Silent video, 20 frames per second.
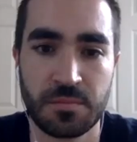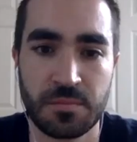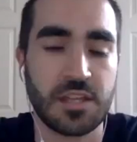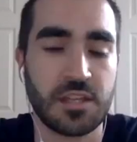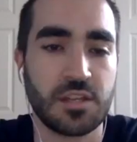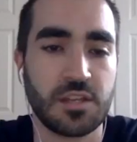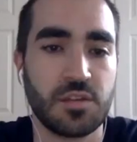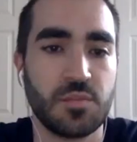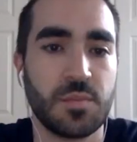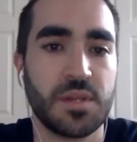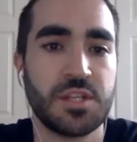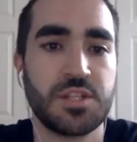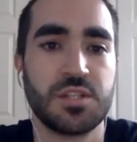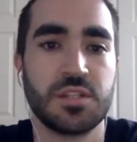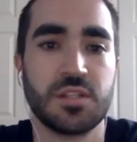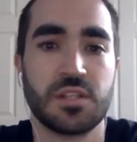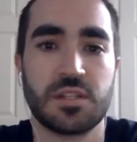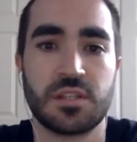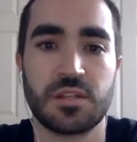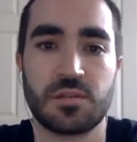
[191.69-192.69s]
you, you mentioned
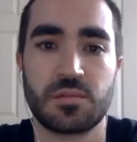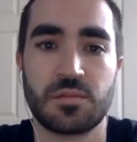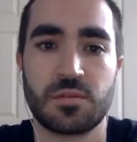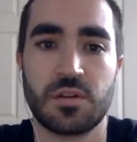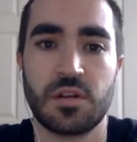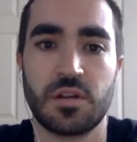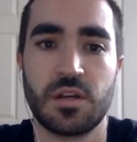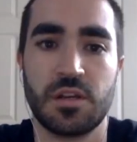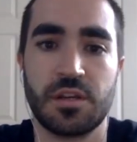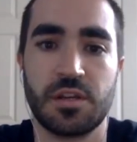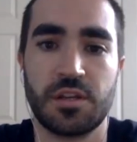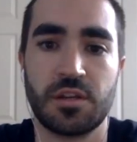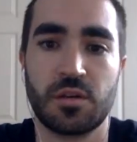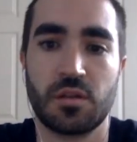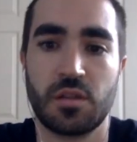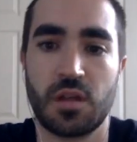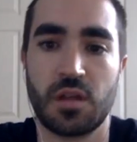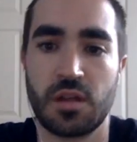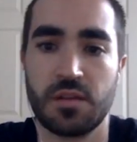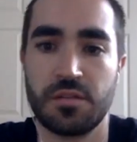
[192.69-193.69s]
that there were, uh, you know, a
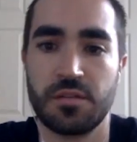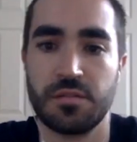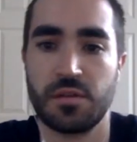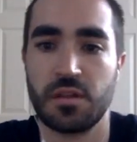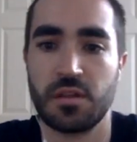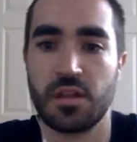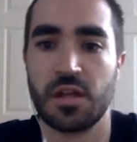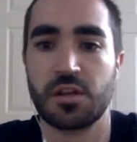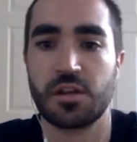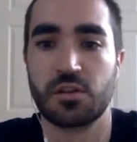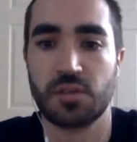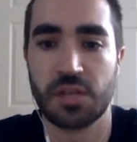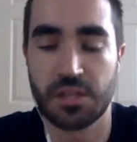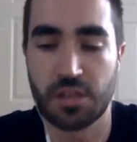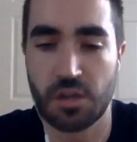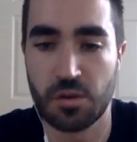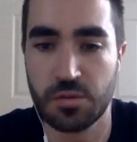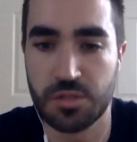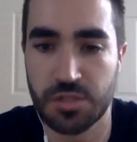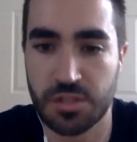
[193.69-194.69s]
lot of a lot of great
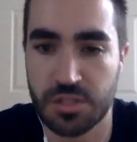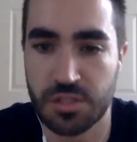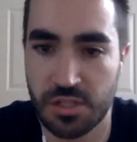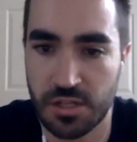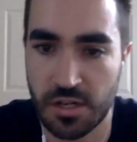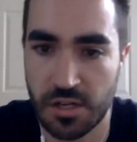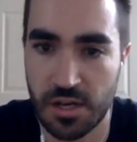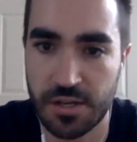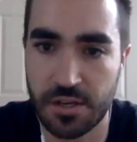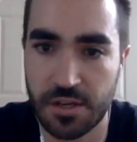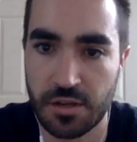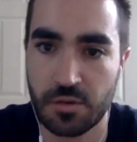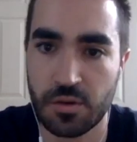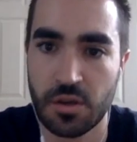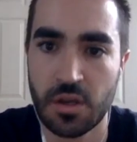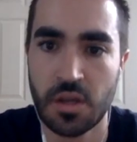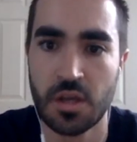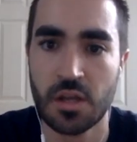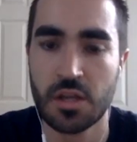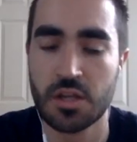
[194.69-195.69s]
coaches there. I know
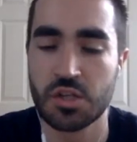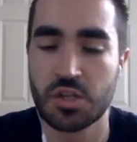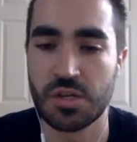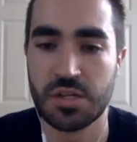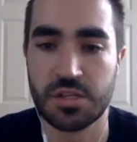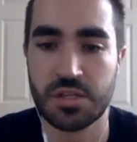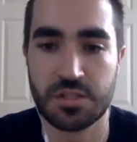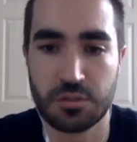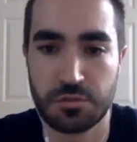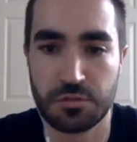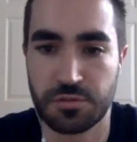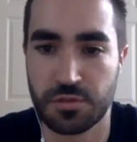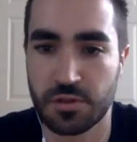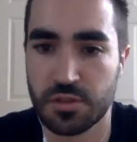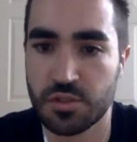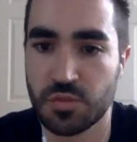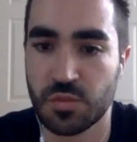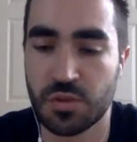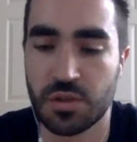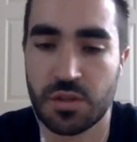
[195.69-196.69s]
Trent Dilfer
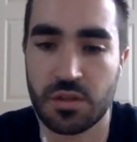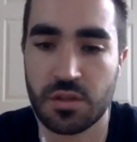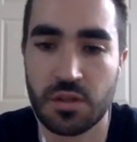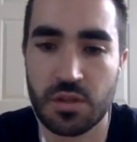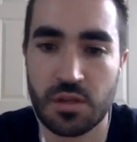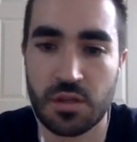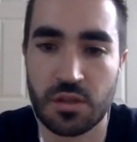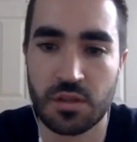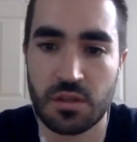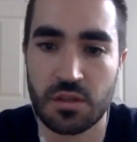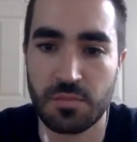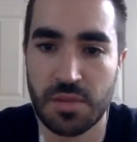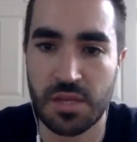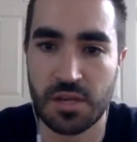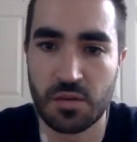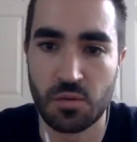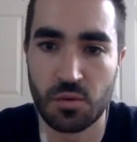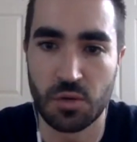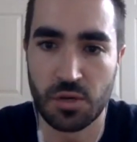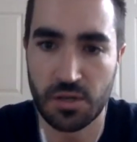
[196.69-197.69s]
is one of the the main
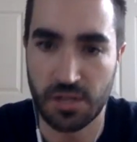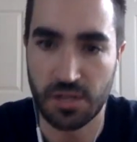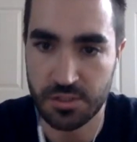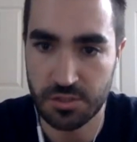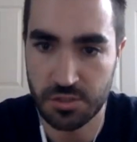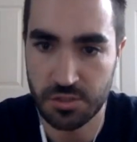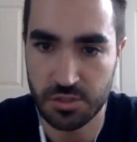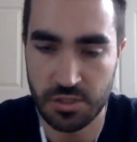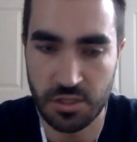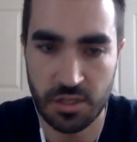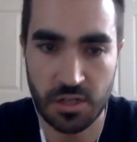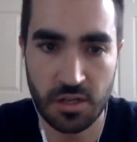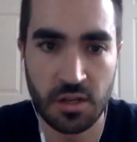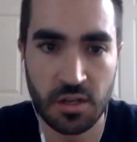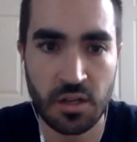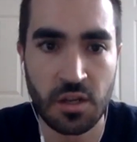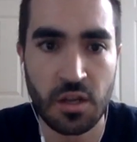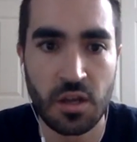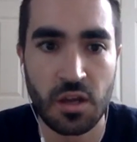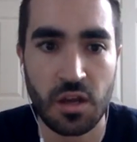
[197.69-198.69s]
organizers there.
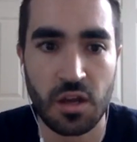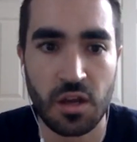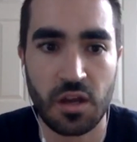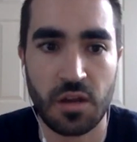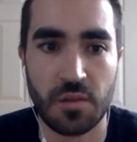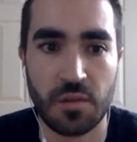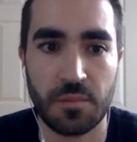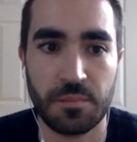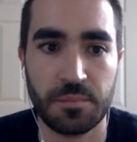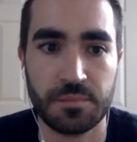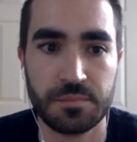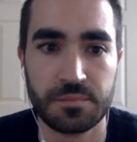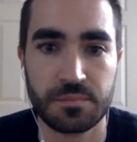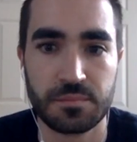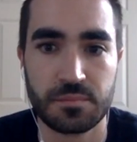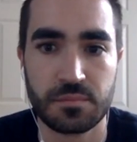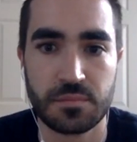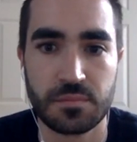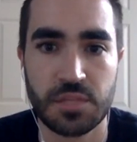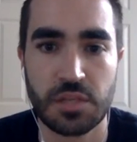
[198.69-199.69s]
Um,
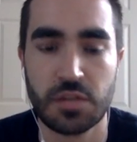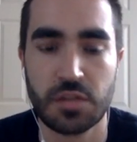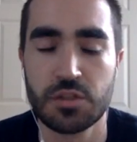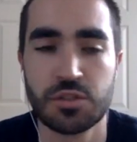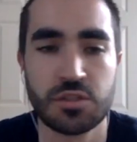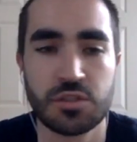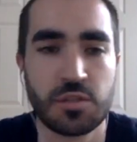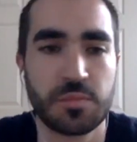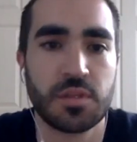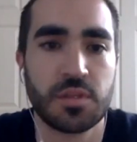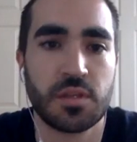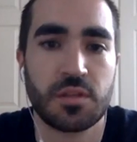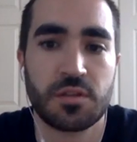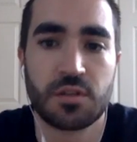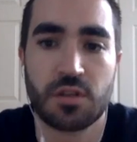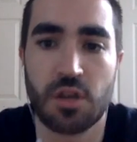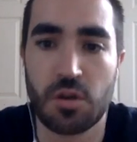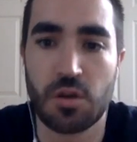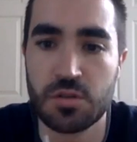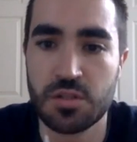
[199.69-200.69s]
tell us some of the other
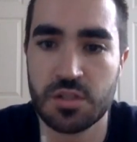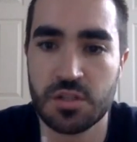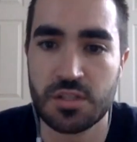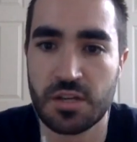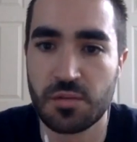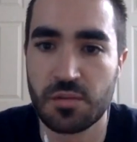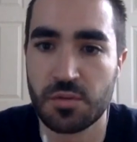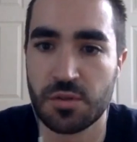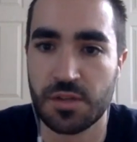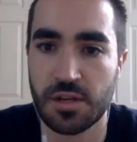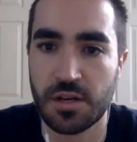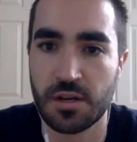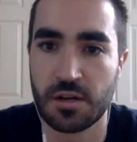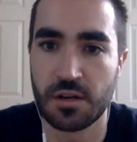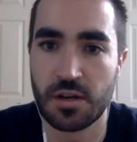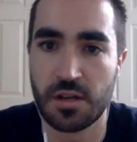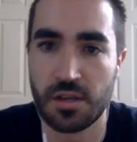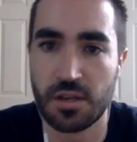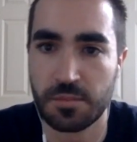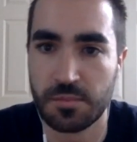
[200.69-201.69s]
coaches that were there
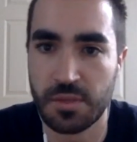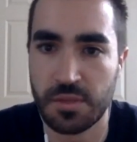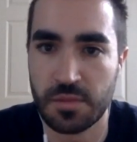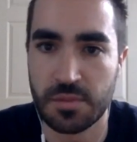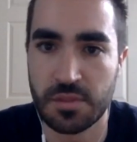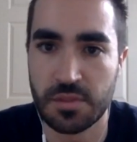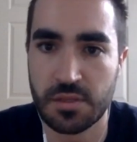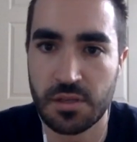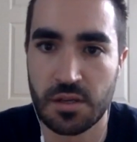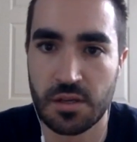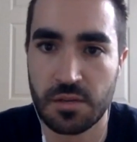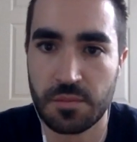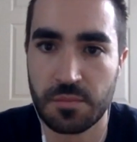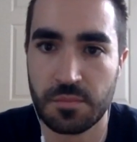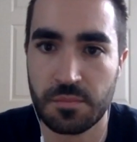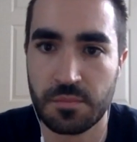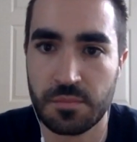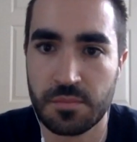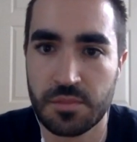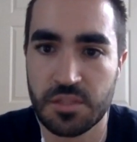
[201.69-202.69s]
and maybe
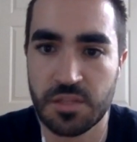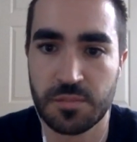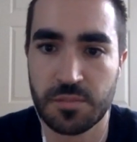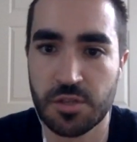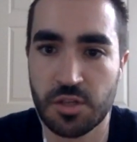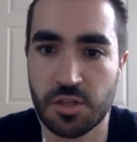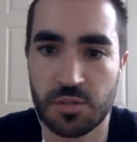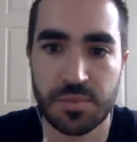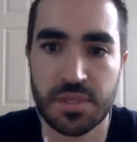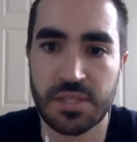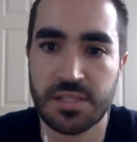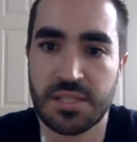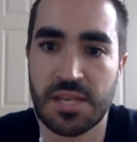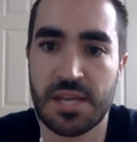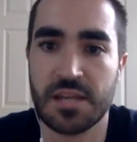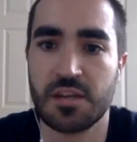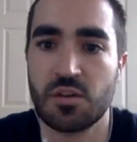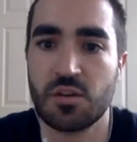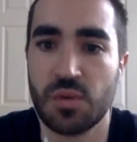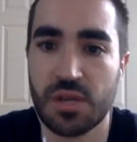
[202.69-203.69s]
um, some of your big
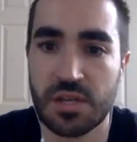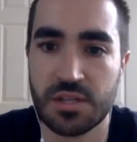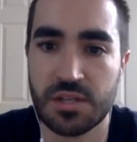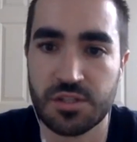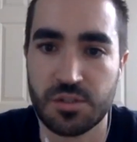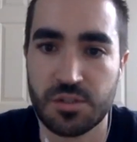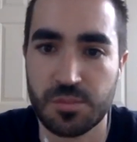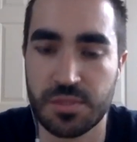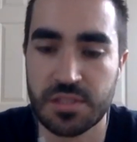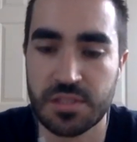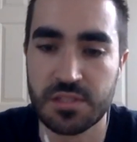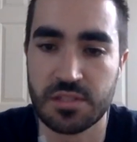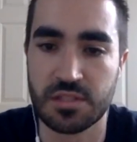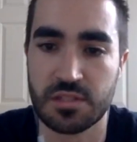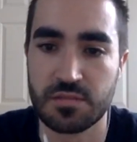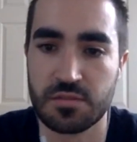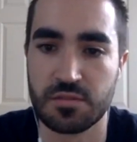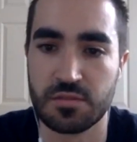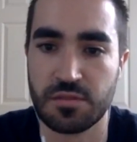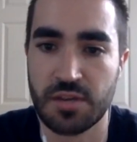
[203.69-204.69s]
takeaways or pieces
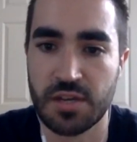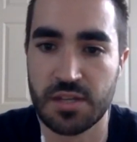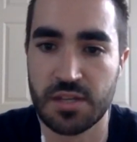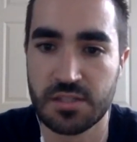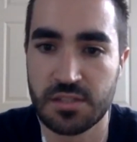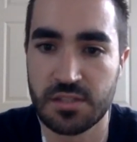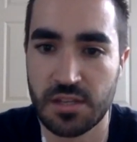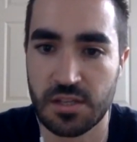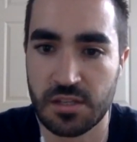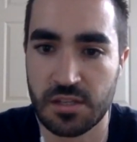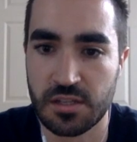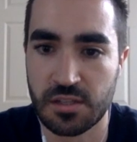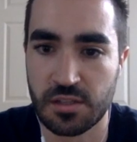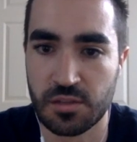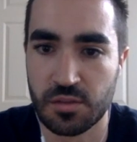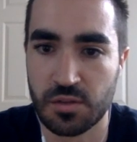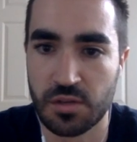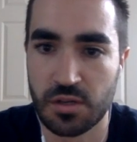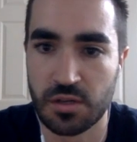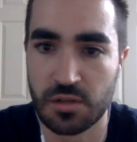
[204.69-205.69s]
of advice that
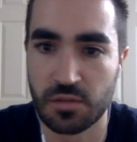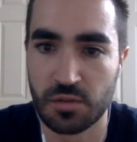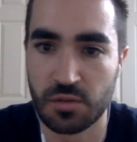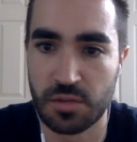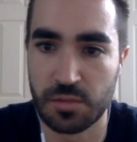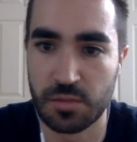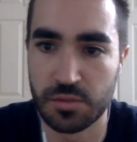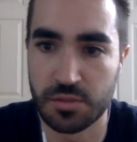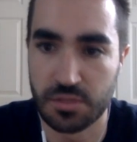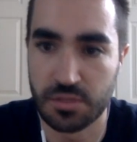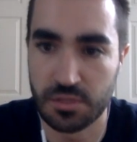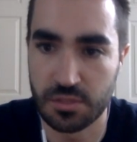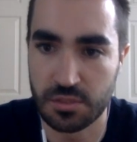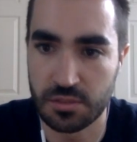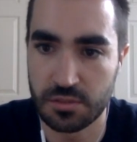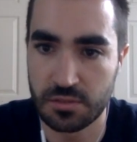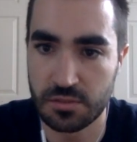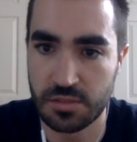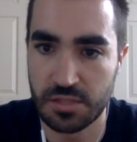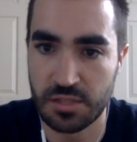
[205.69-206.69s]
you uh, were able to
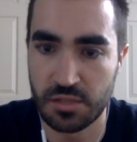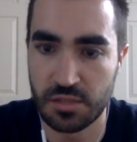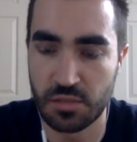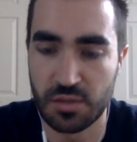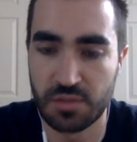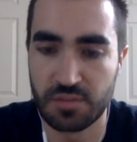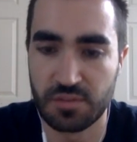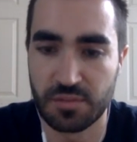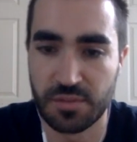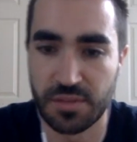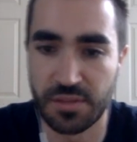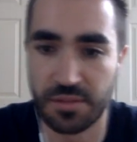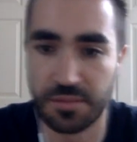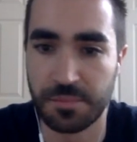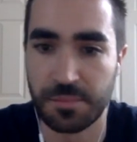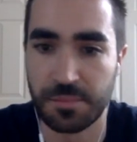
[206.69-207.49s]
take away from it.